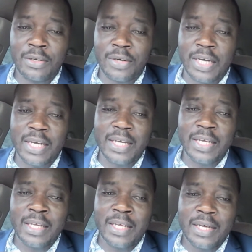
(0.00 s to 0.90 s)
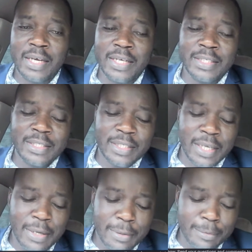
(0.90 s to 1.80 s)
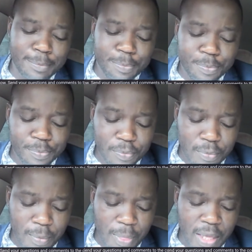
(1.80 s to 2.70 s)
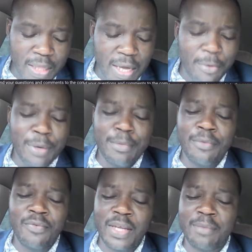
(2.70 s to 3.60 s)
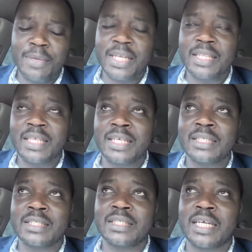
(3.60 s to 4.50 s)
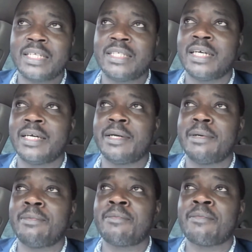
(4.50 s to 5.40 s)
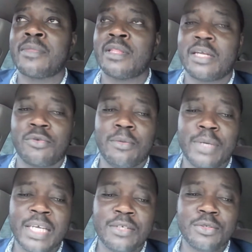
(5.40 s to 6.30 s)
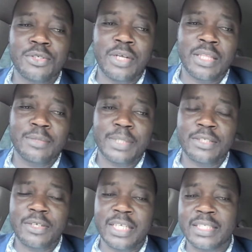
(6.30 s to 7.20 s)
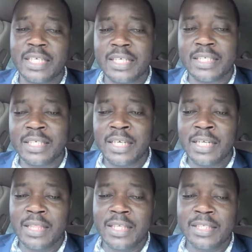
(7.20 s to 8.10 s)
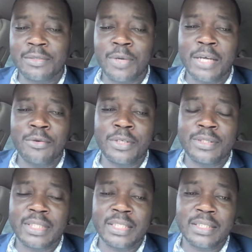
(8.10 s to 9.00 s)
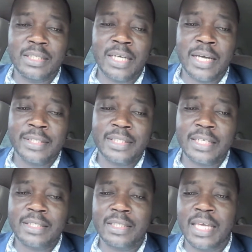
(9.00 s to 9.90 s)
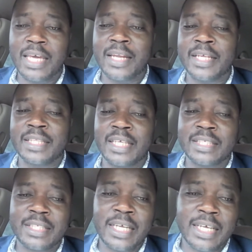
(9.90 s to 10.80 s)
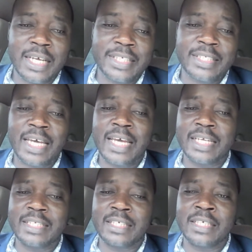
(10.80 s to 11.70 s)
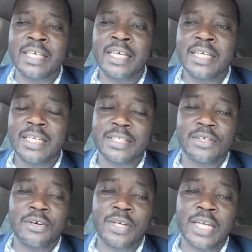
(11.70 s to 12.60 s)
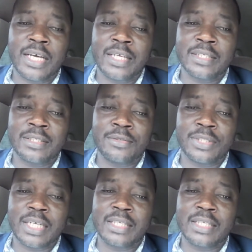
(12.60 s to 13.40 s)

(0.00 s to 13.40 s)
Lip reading: Okay, and there will be very many things that will begin to show at this particular stage. This is where you'll start hearing things like anxiety disorders.